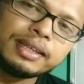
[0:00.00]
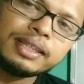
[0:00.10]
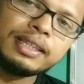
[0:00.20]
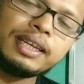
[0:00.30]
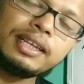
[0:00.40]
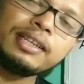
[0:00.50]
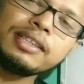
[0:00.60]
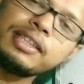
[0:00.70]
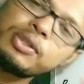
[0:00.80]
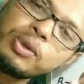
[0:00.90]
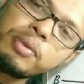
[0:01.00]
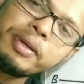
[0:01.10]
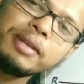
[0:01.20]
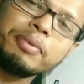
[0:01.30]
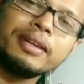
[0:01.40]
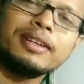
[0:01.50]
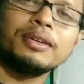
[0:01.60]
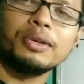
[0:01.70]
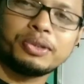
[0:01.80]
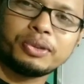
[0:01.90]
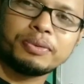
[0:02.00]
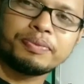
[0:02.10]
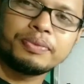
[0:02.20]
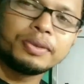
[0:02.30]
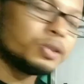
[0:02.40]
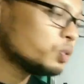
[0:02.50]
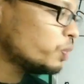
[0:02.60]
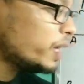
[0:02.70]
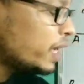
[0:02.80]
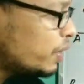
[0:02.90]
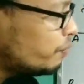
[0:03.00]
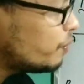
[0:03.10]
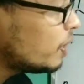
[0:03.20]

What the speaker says: then this will be infinity also. So if